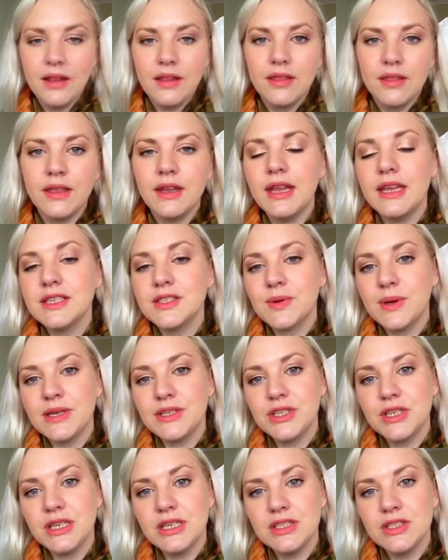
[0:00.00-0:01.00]
The next
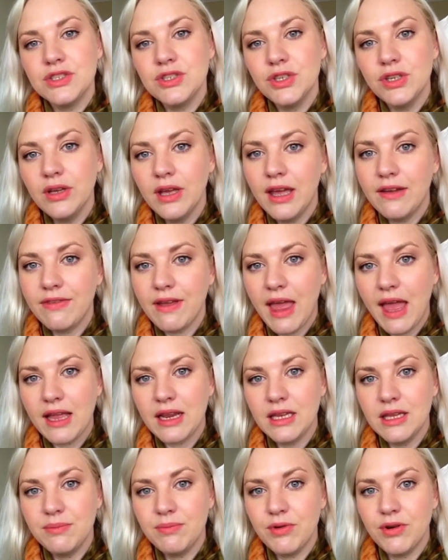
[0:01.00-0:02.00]
question is, do you have
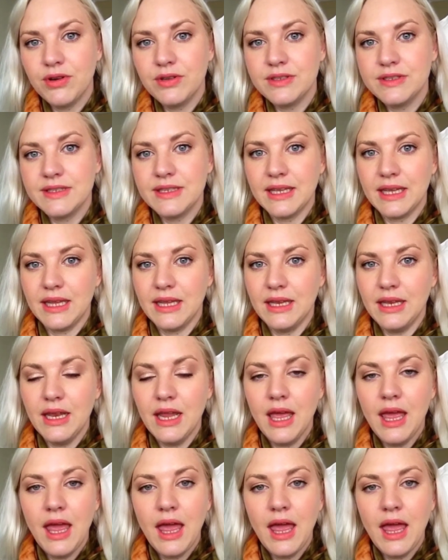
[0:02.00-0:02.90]
acne prone skin?